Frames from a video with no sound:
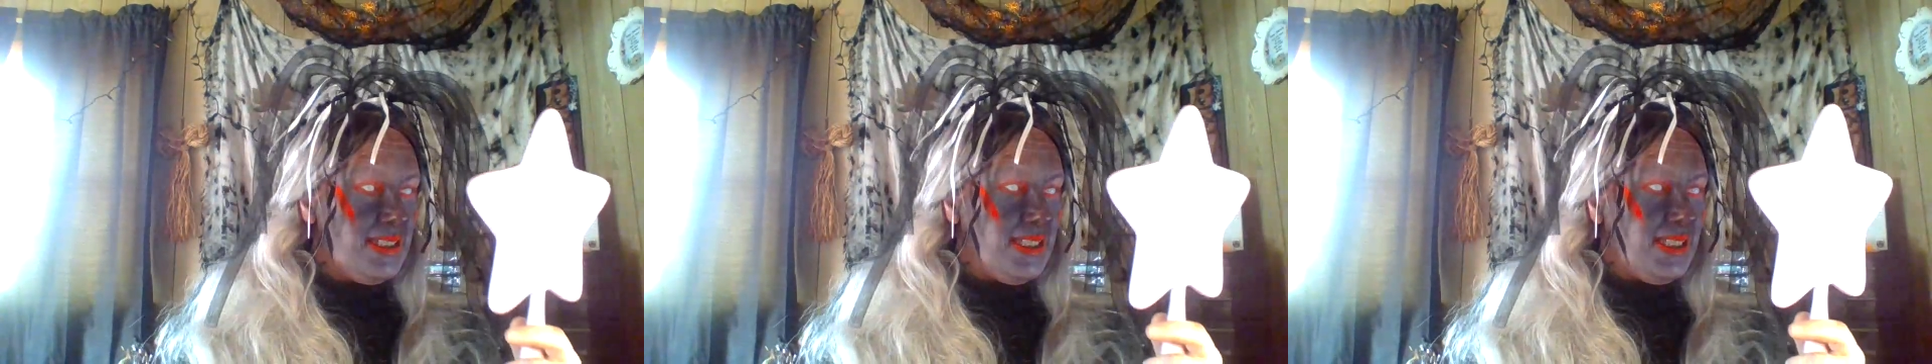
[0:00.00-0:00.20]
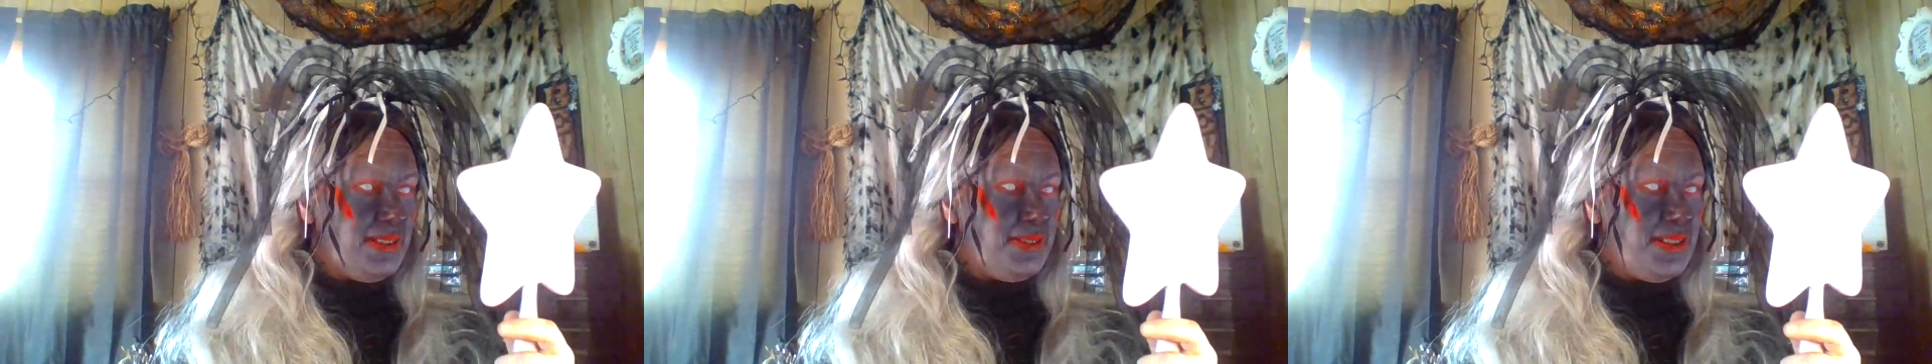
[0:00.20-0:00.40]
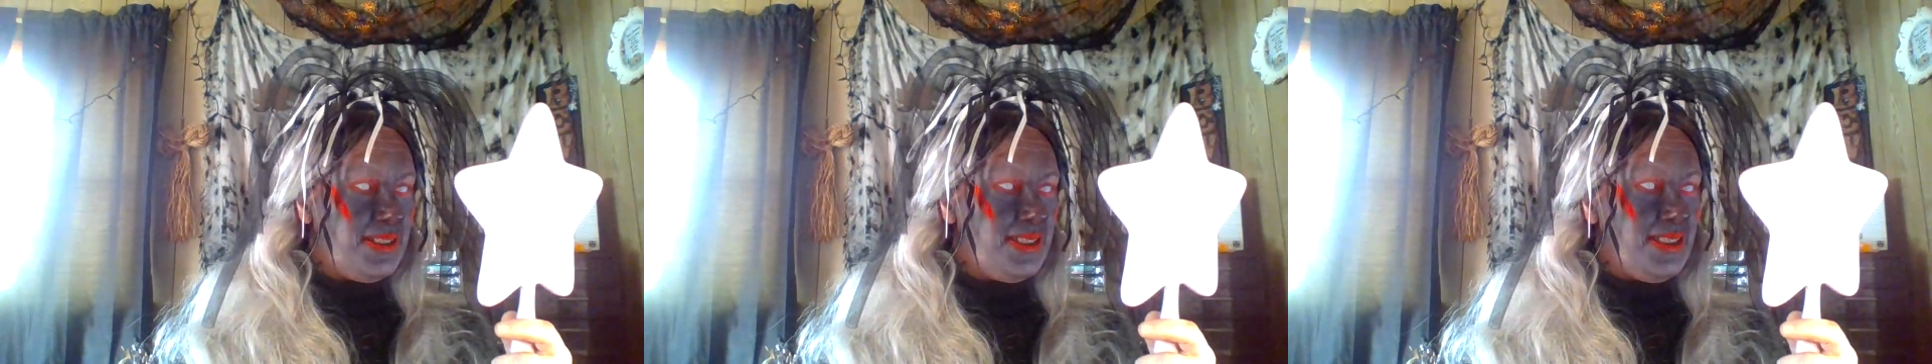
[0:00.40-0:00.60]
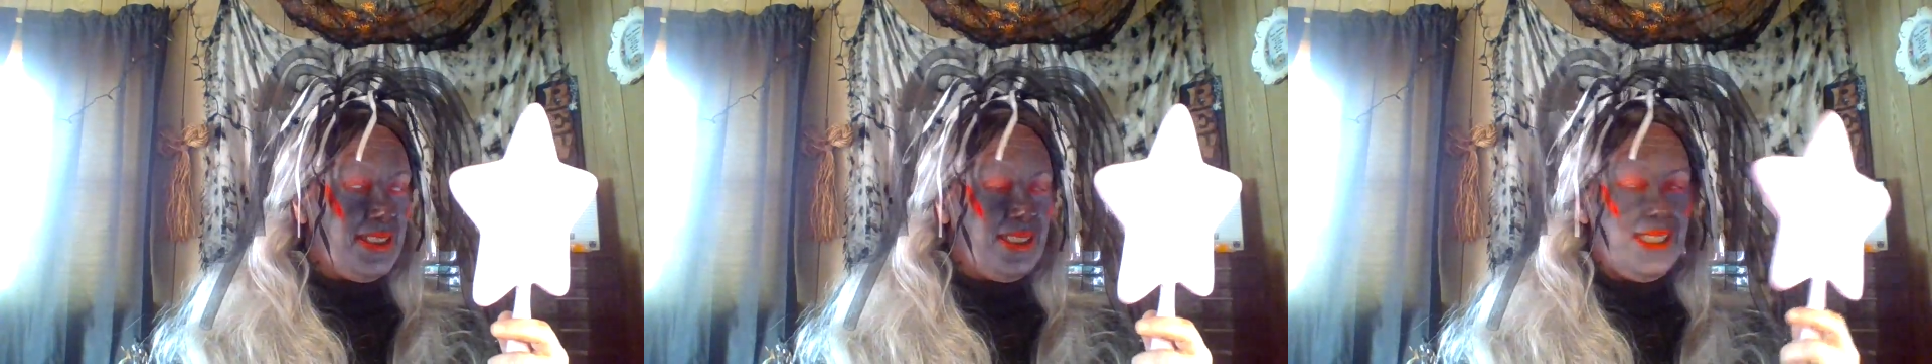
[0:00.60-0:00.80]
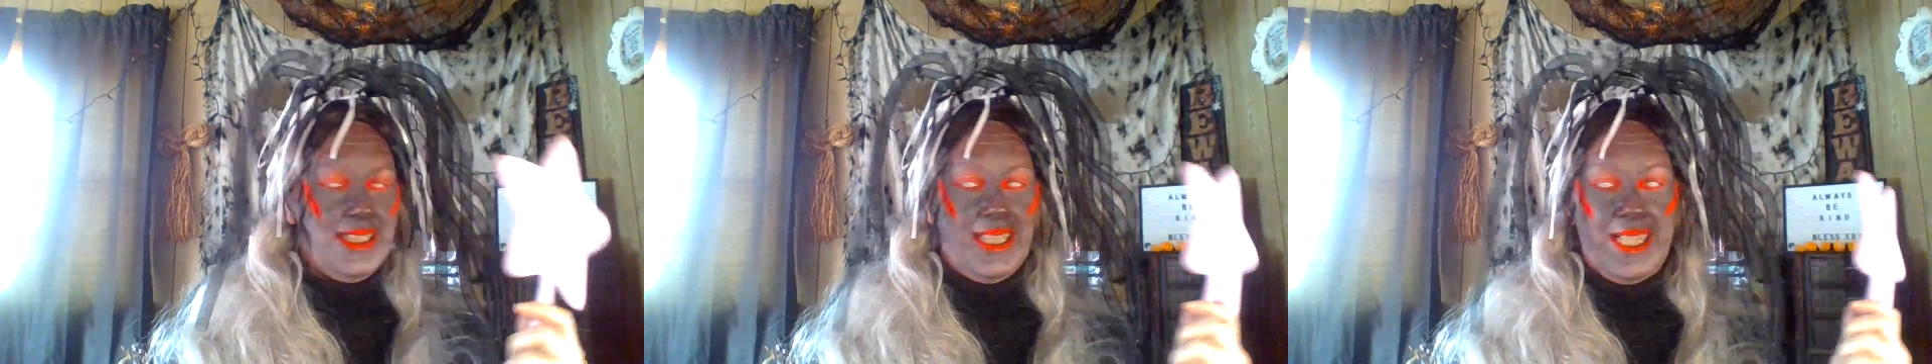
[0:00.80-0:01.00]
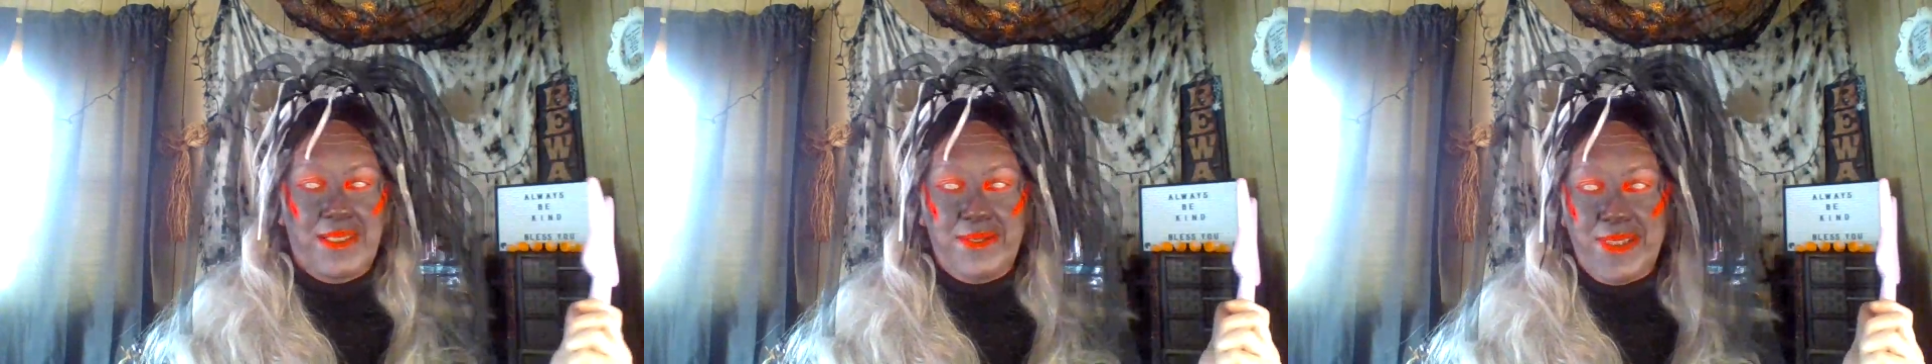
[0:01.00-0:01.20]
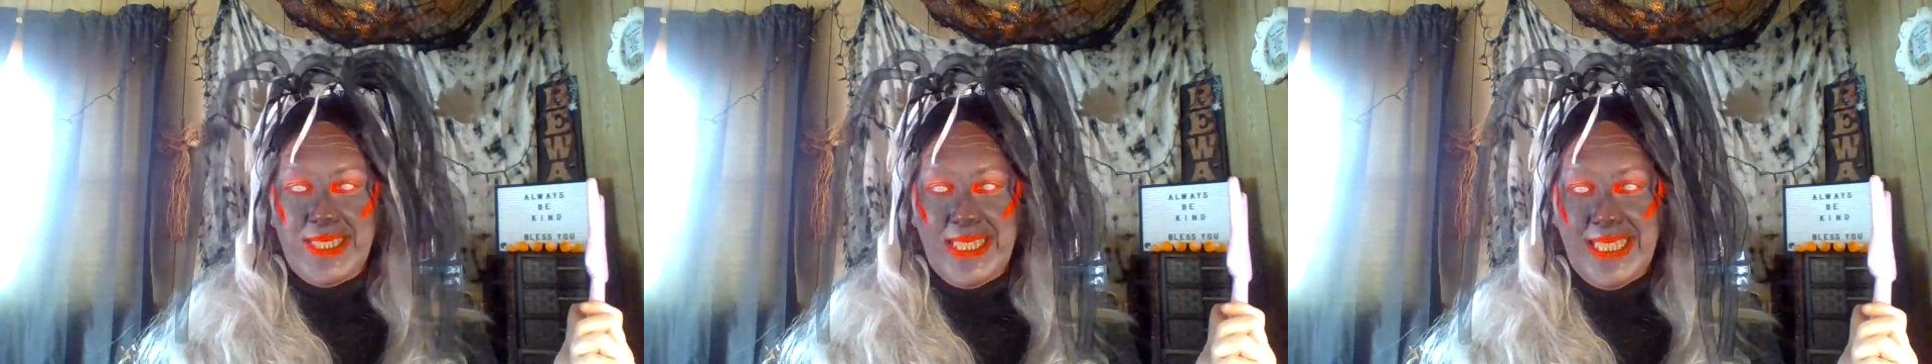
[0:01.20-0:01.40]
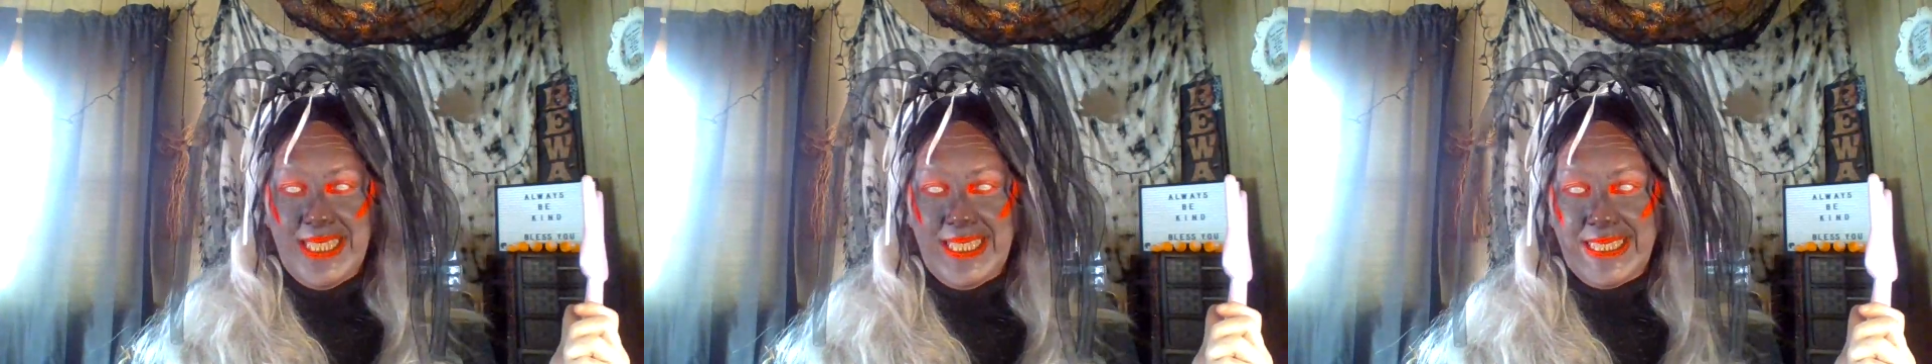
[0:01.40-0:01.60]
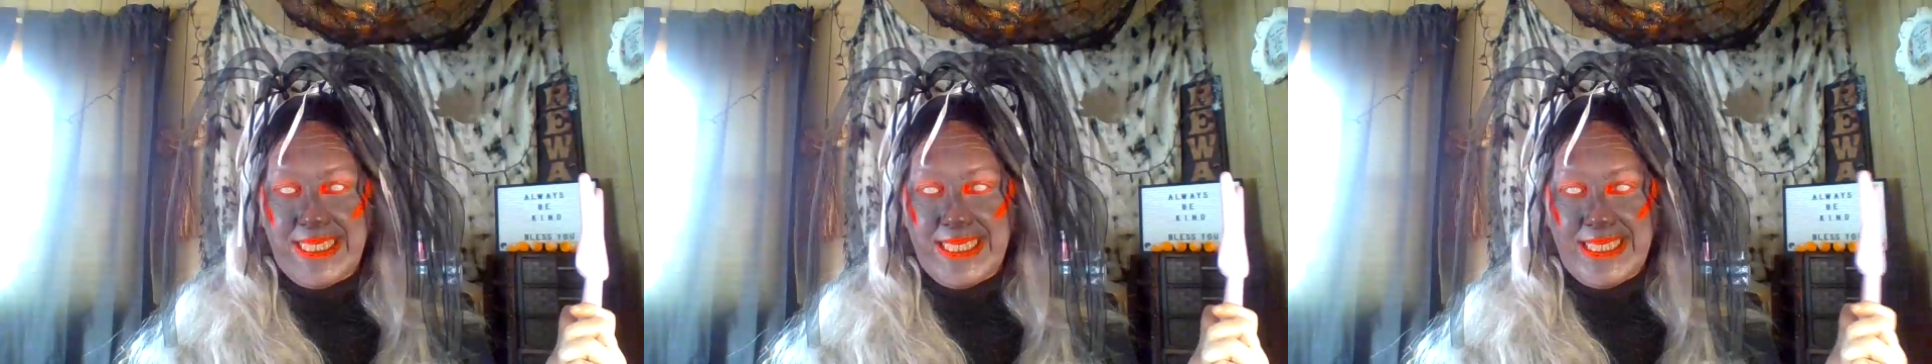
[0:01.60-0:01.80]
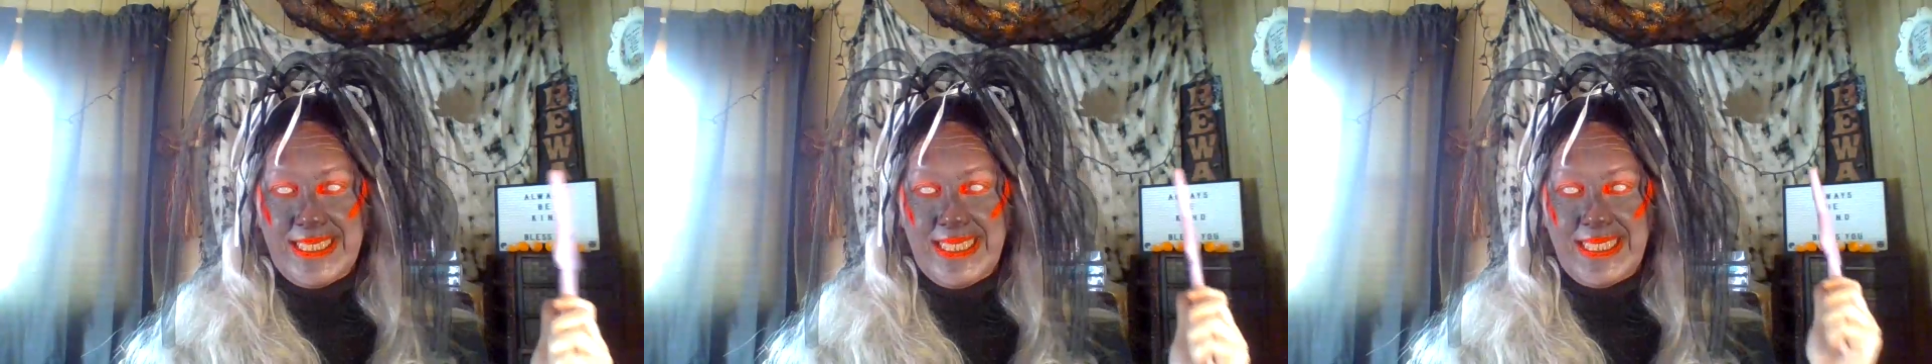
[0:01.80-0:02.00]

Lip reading: I really love this.